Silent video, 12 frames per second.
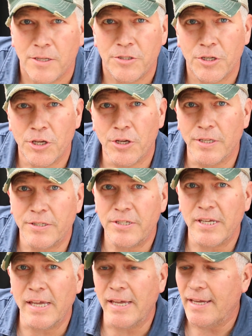So you can
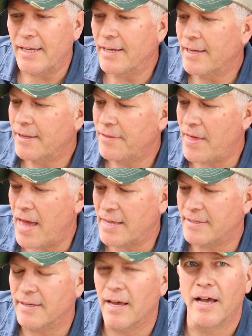see
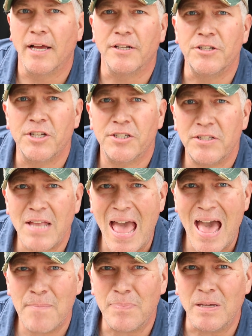that just
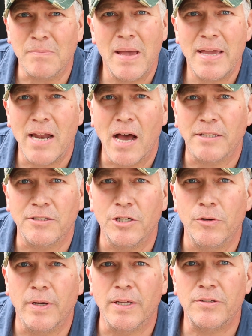tapping may not
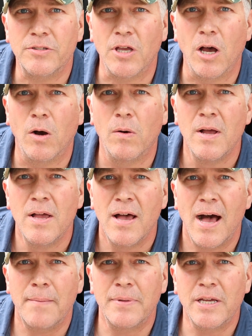do it. So
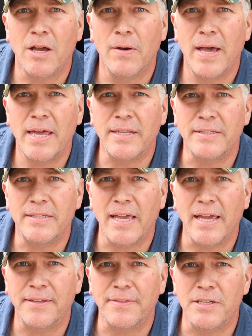I'm going to go ahead and
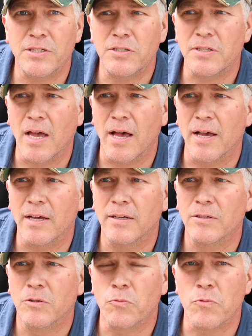take this
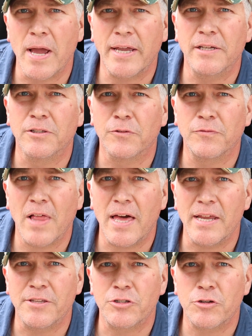regular
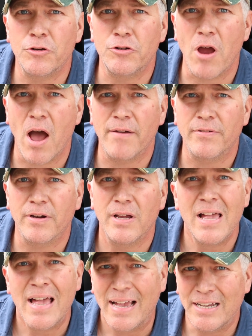flathead screwdriver
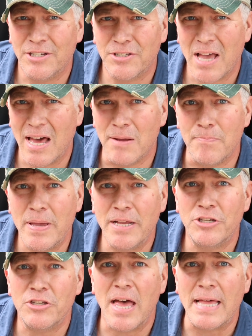and just kind of
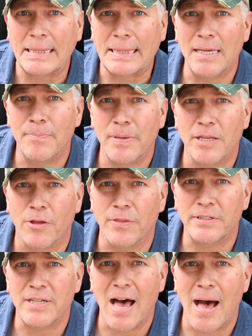pinch that lip in on
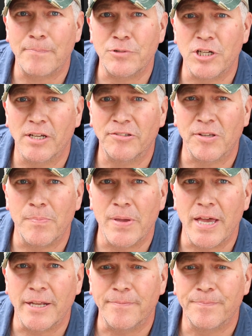the top just a
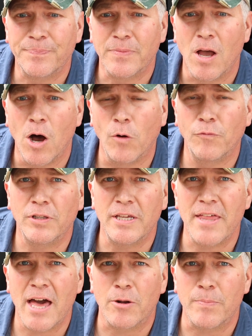bit. Hopefully
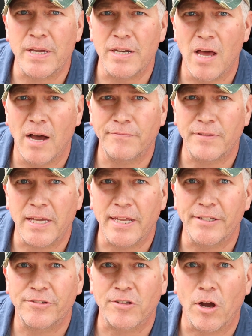that'll be enough to get
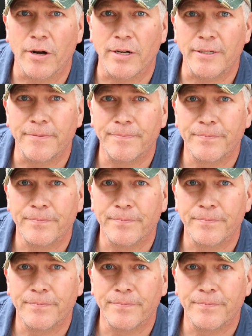it started.